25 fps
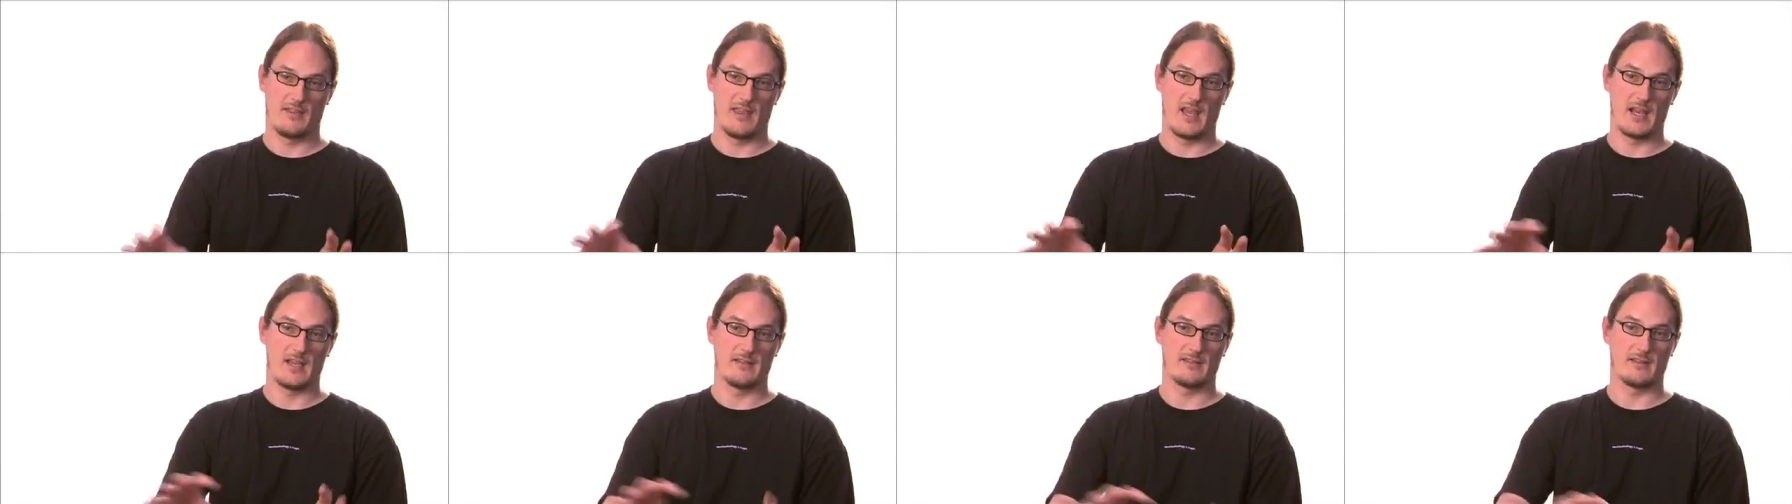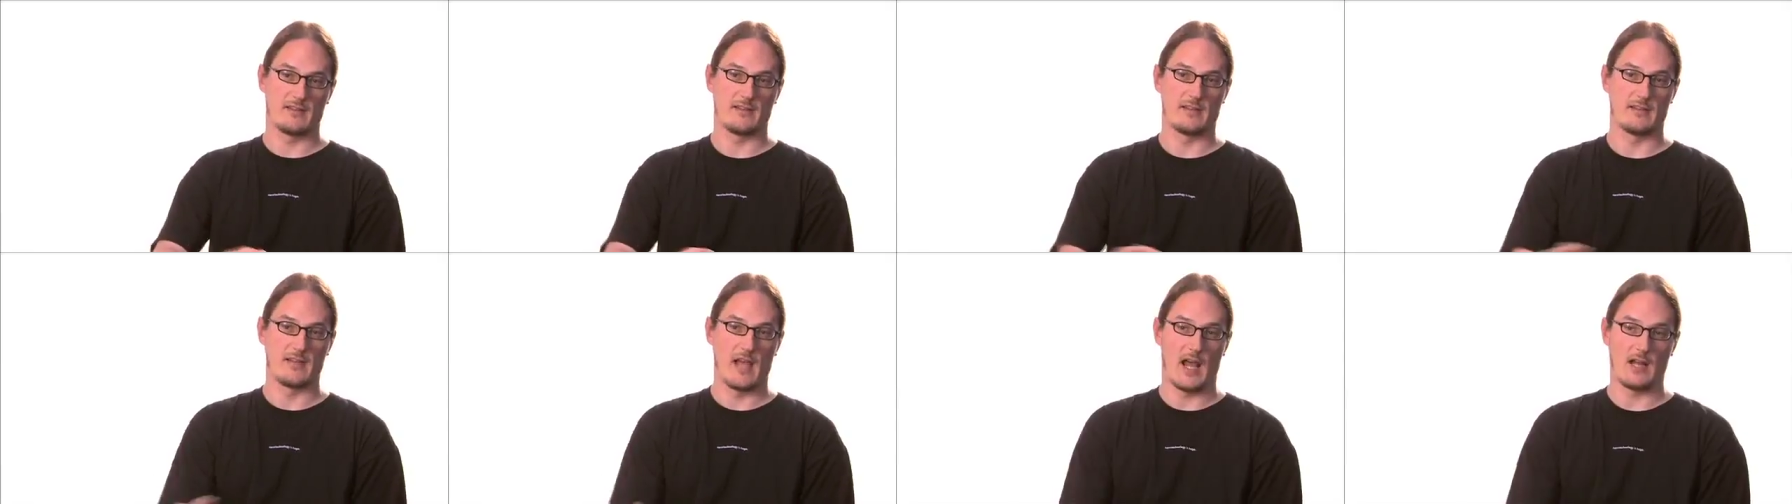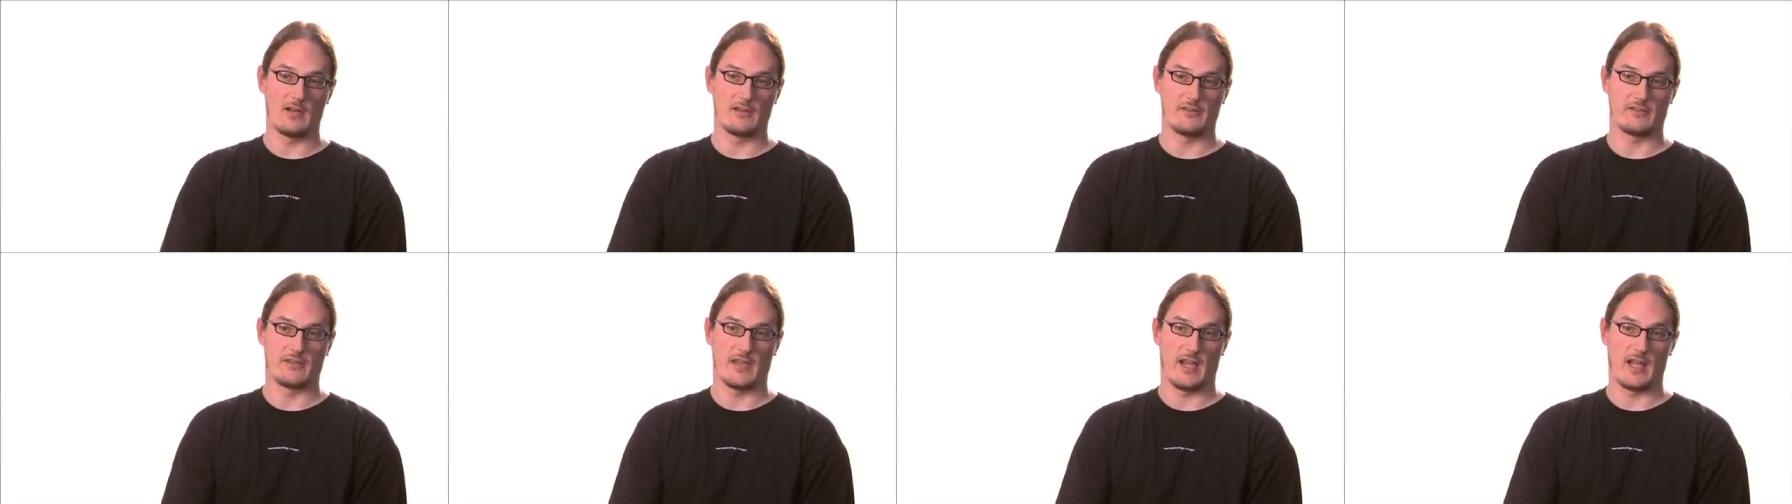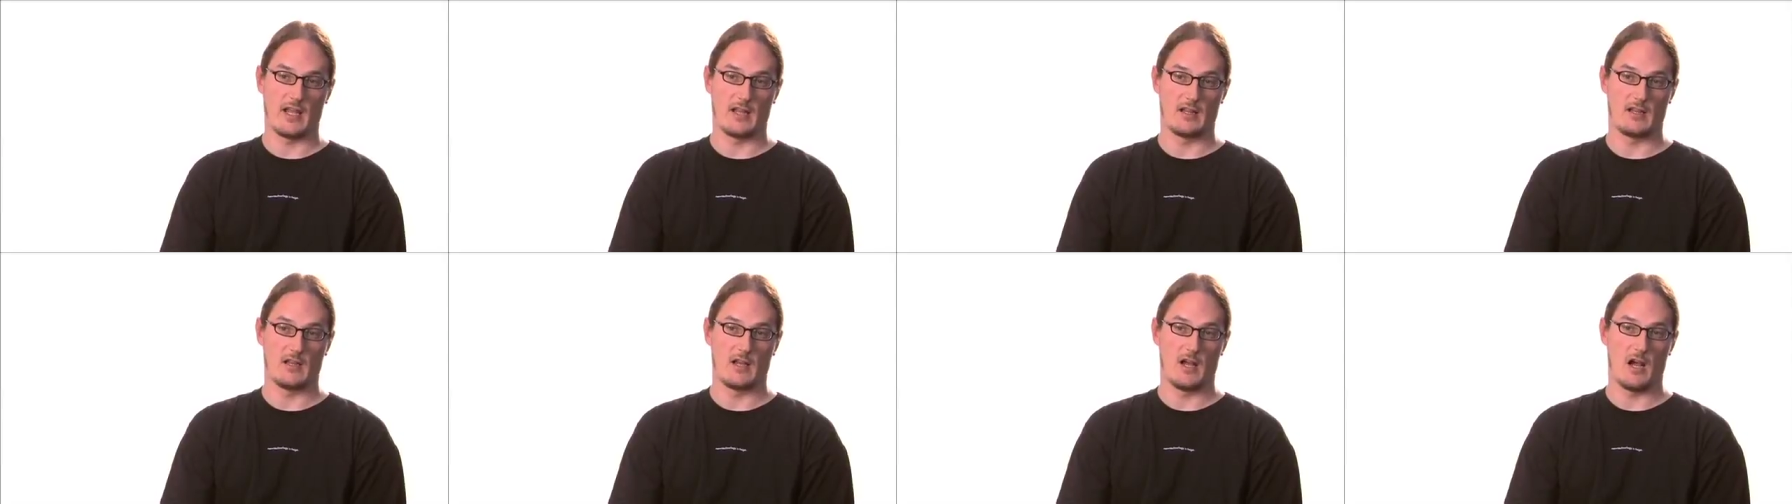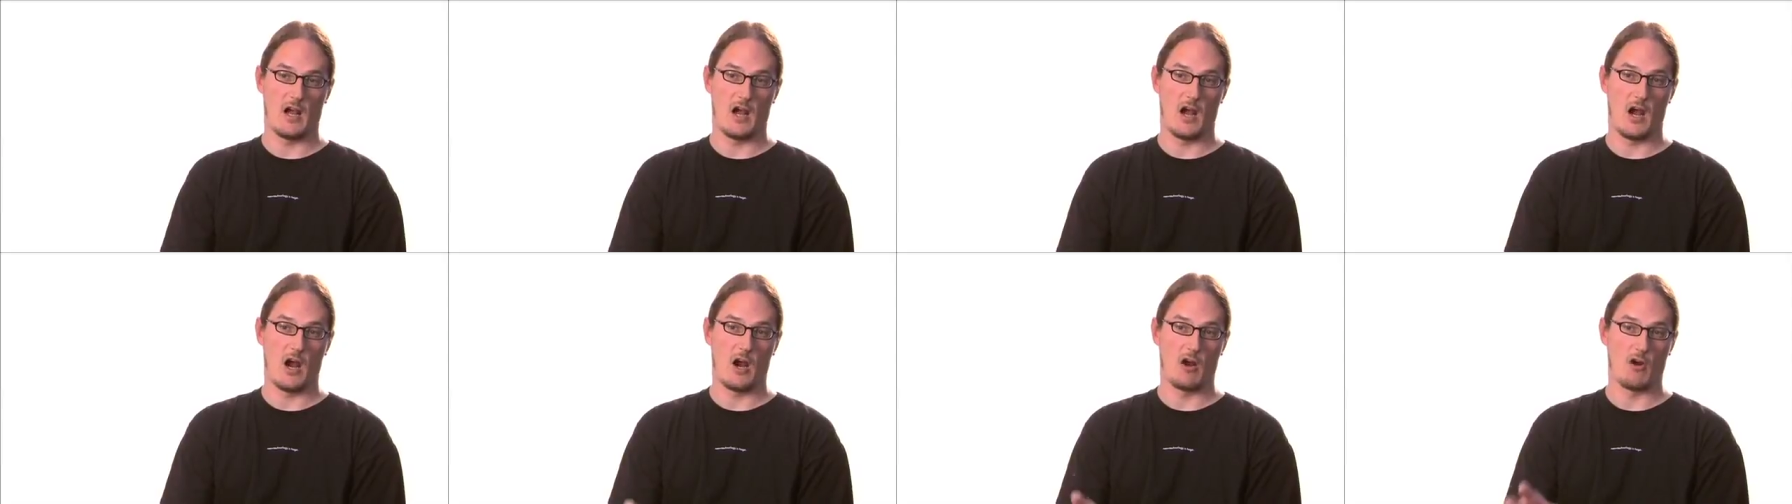Things at the nanoscale
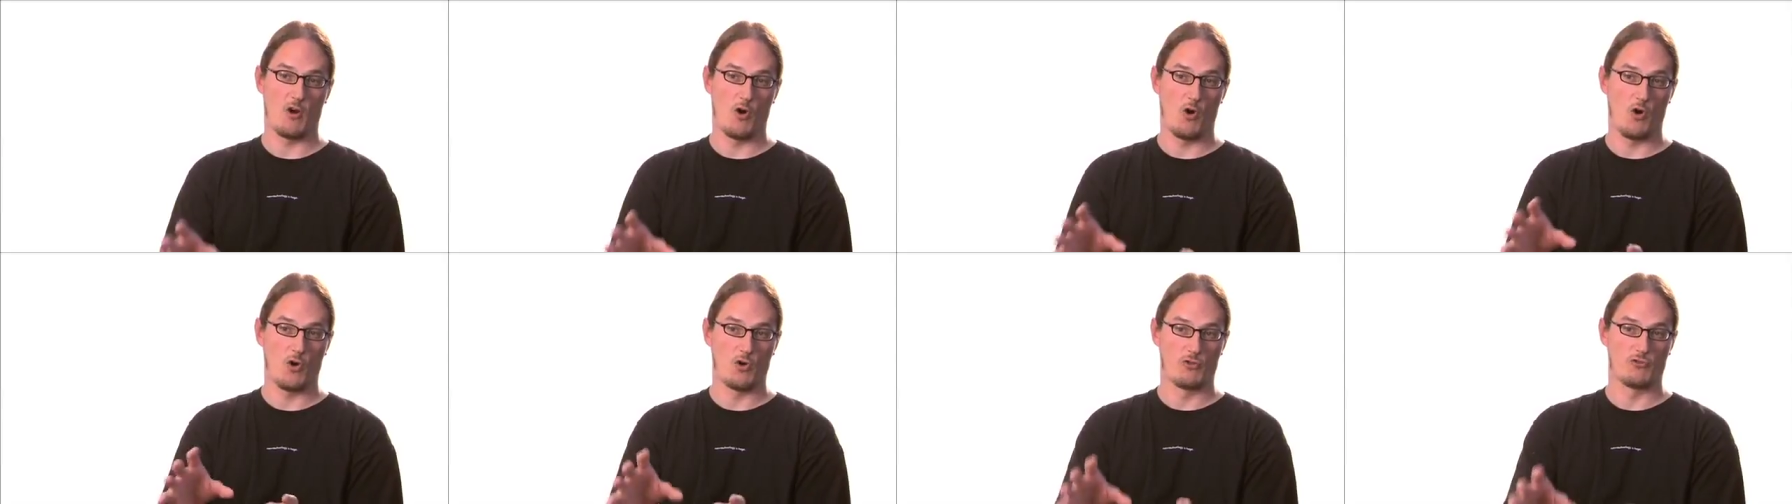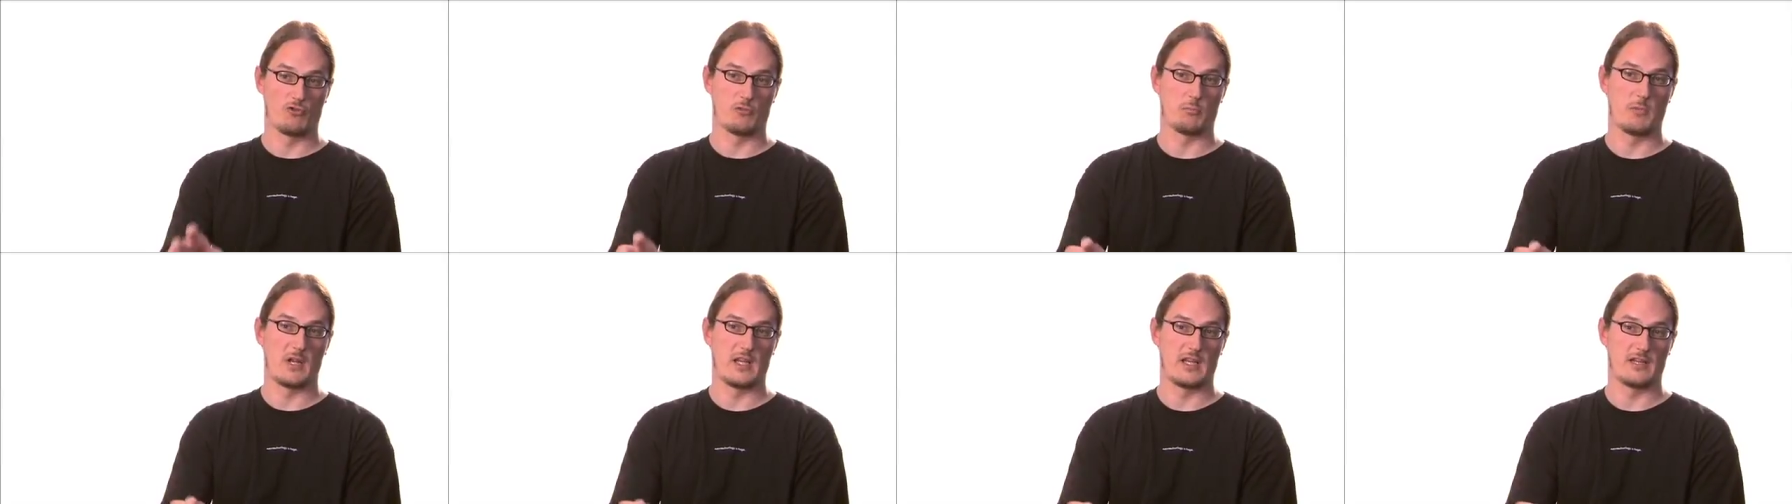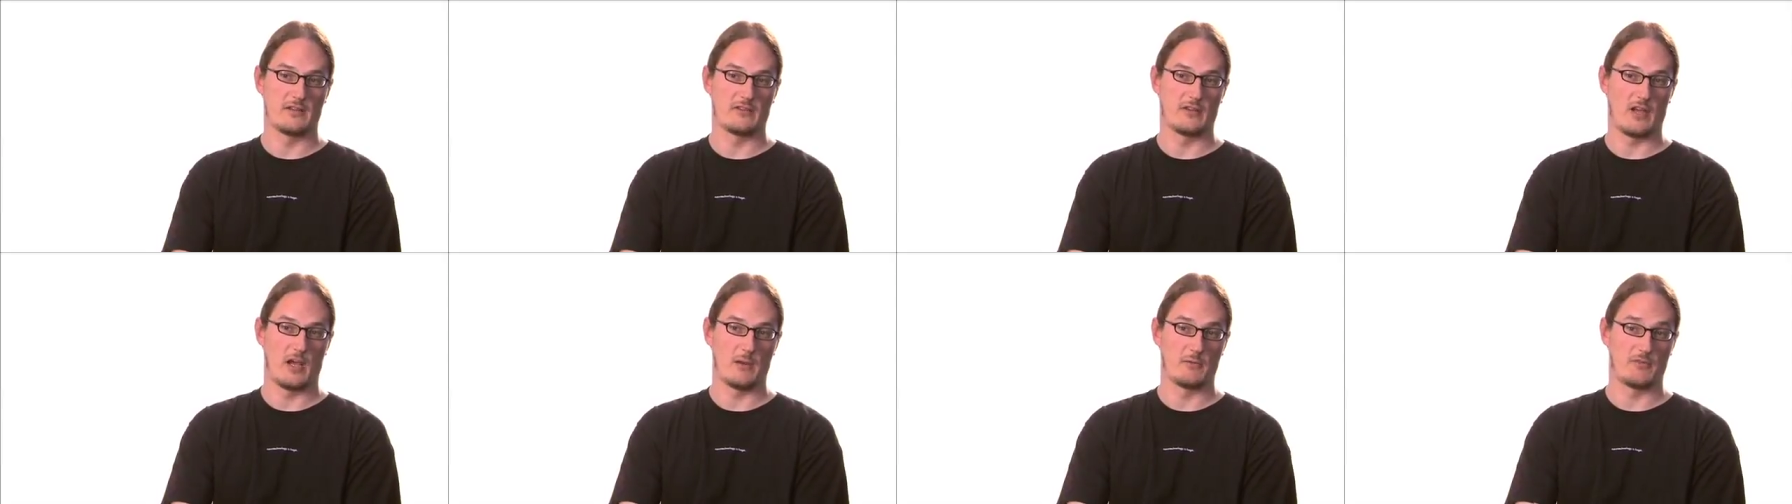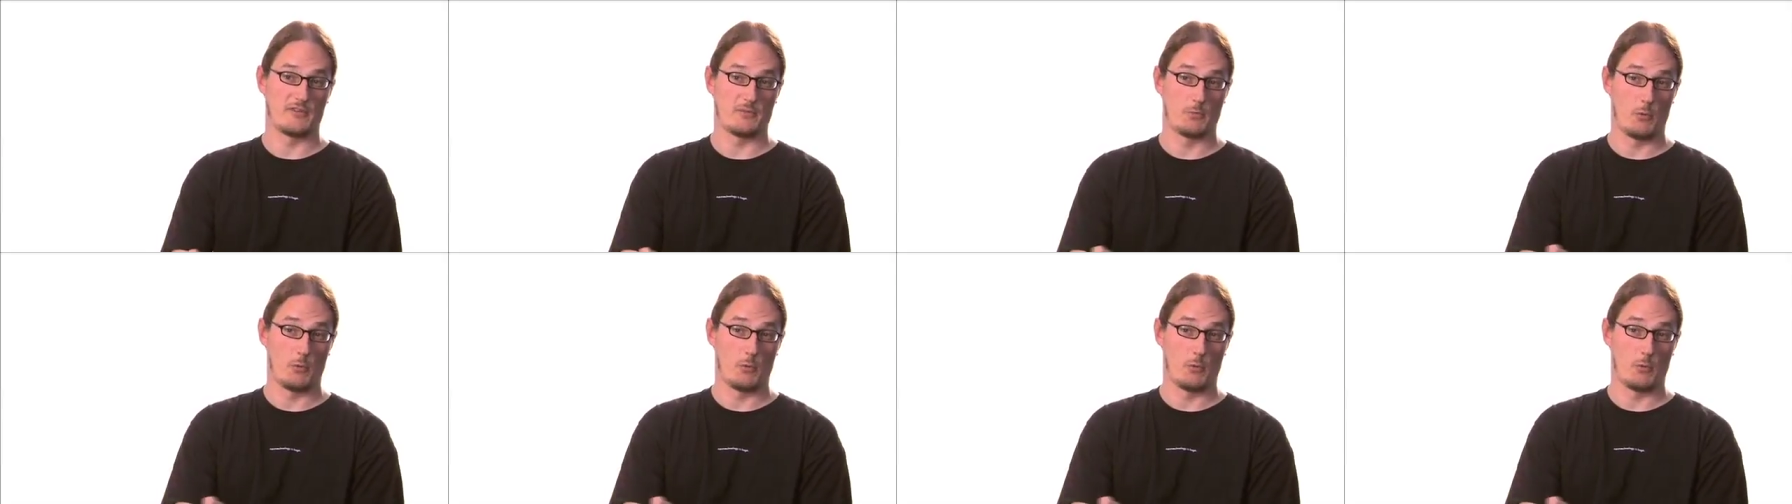are 100 million times